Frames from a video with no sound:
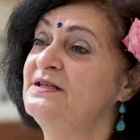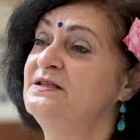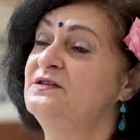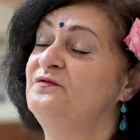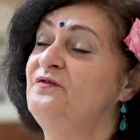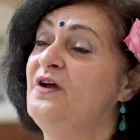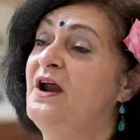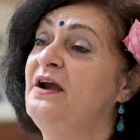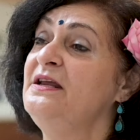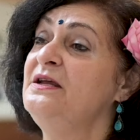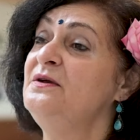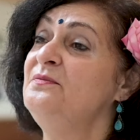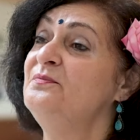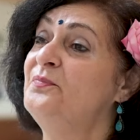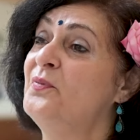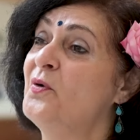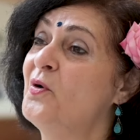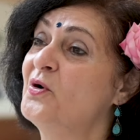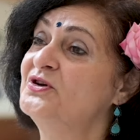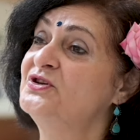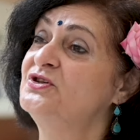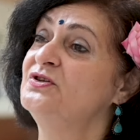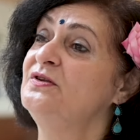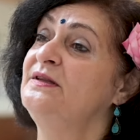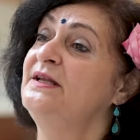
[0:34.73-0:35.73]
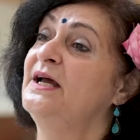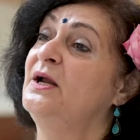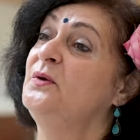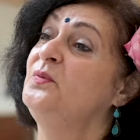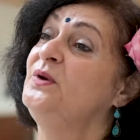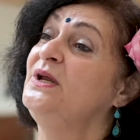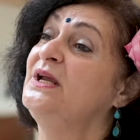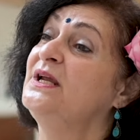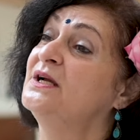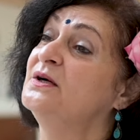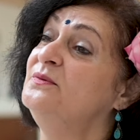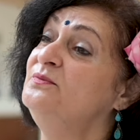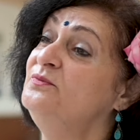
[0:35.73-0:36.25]
It's very important that
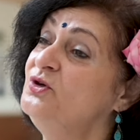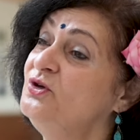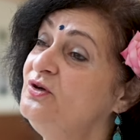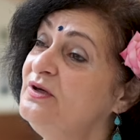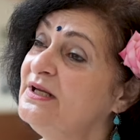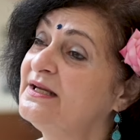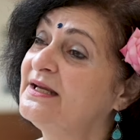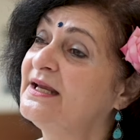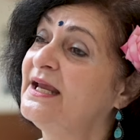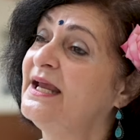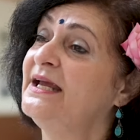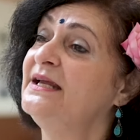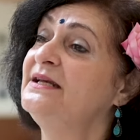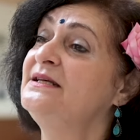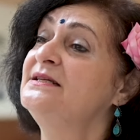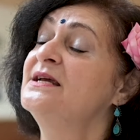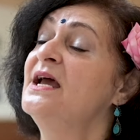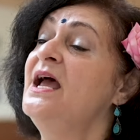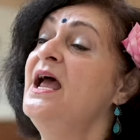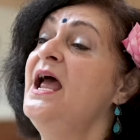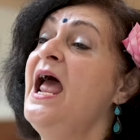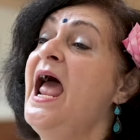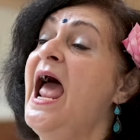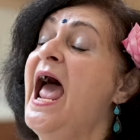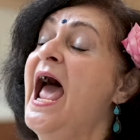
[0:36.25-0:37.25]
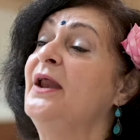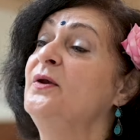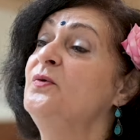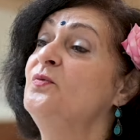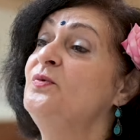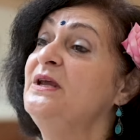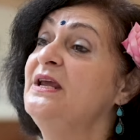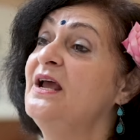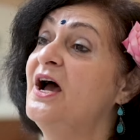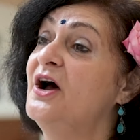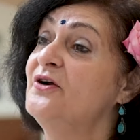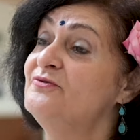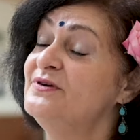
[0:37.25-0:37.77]
we communicate and
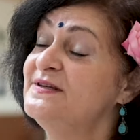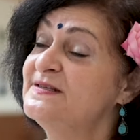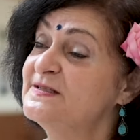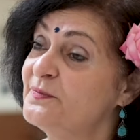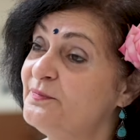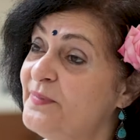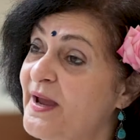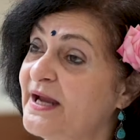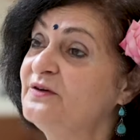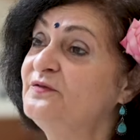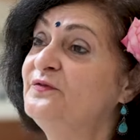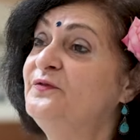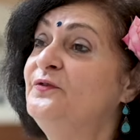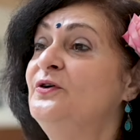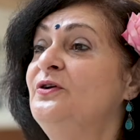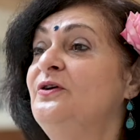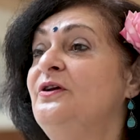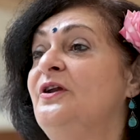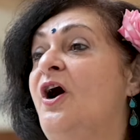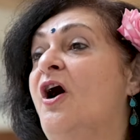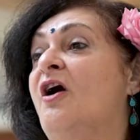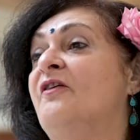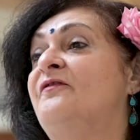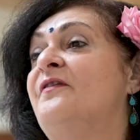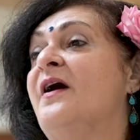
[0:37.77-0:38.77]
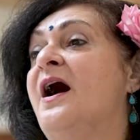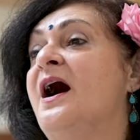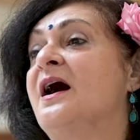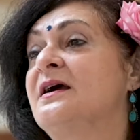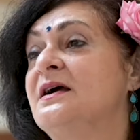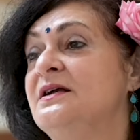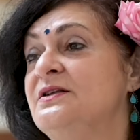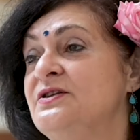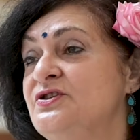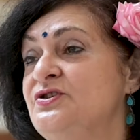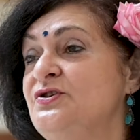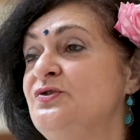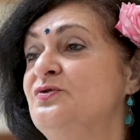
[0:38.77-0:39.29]
we are respectful of our
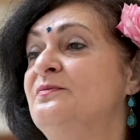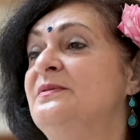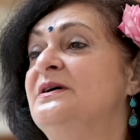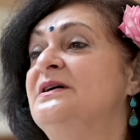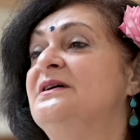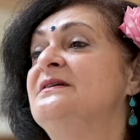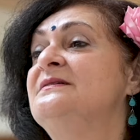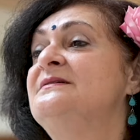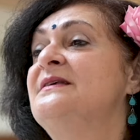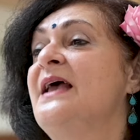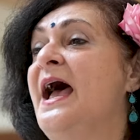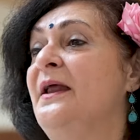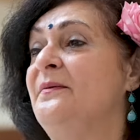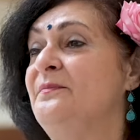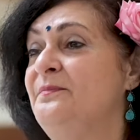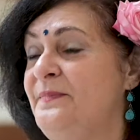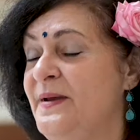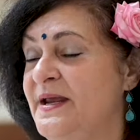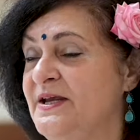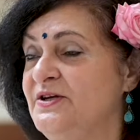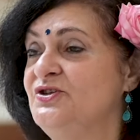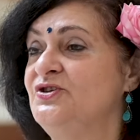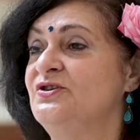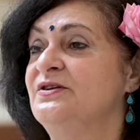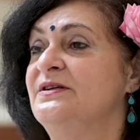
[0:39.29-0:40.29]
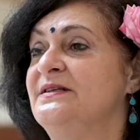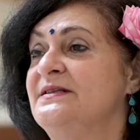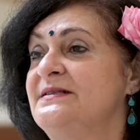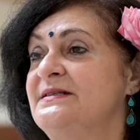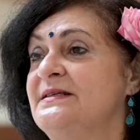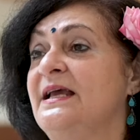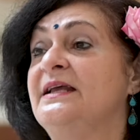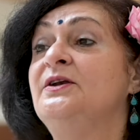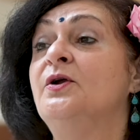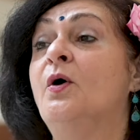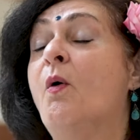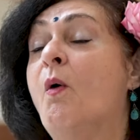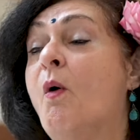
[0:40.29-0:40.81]
consumers and patients
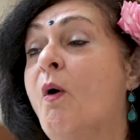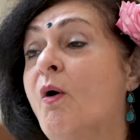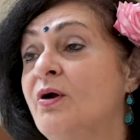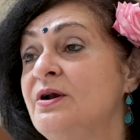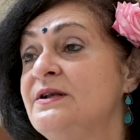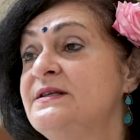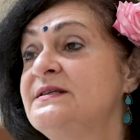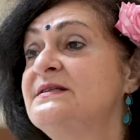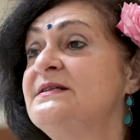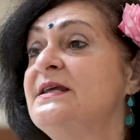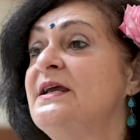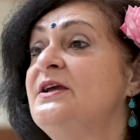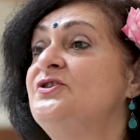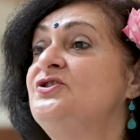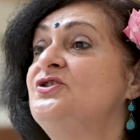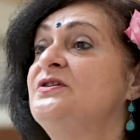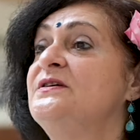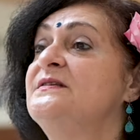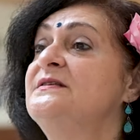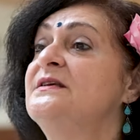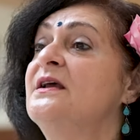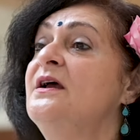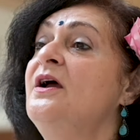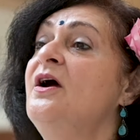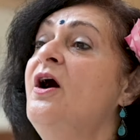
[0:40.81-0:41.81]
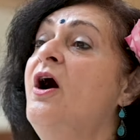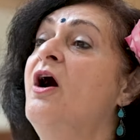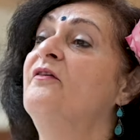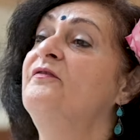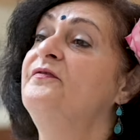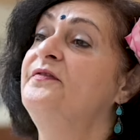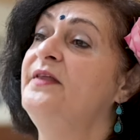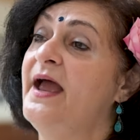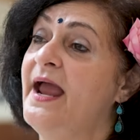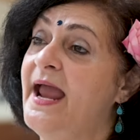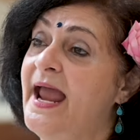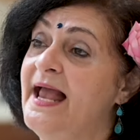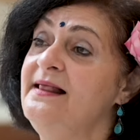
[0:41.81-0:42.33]
in all stages of
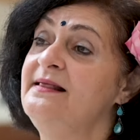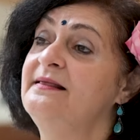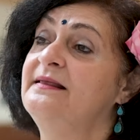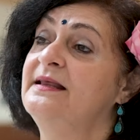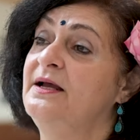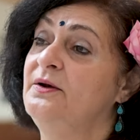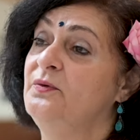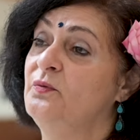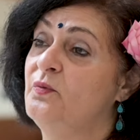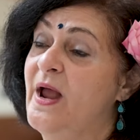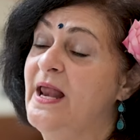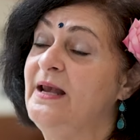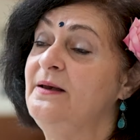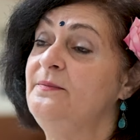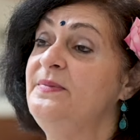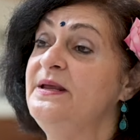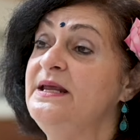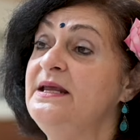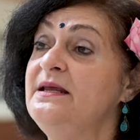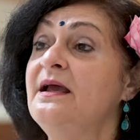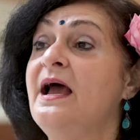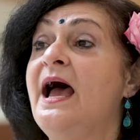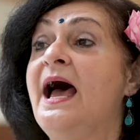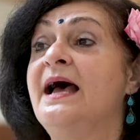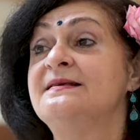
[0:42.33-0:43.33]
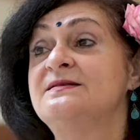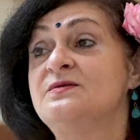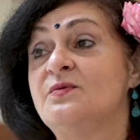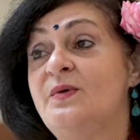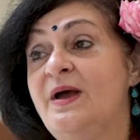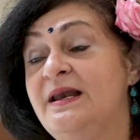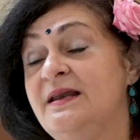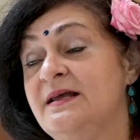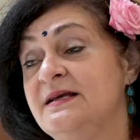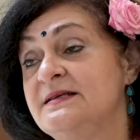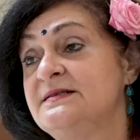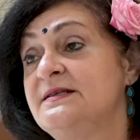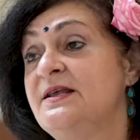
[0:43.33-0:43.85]
their health and well-being, as
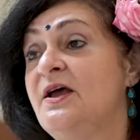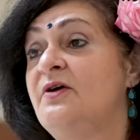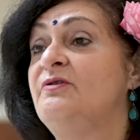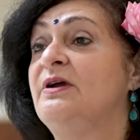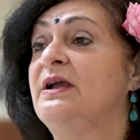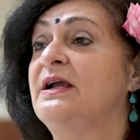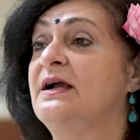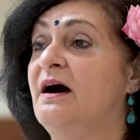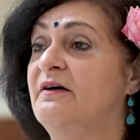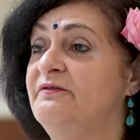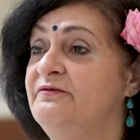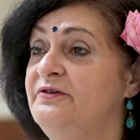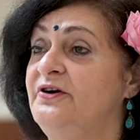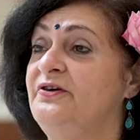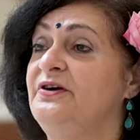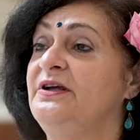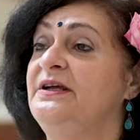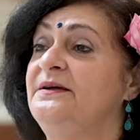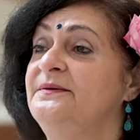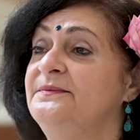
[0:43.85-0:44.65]
well as their recovery.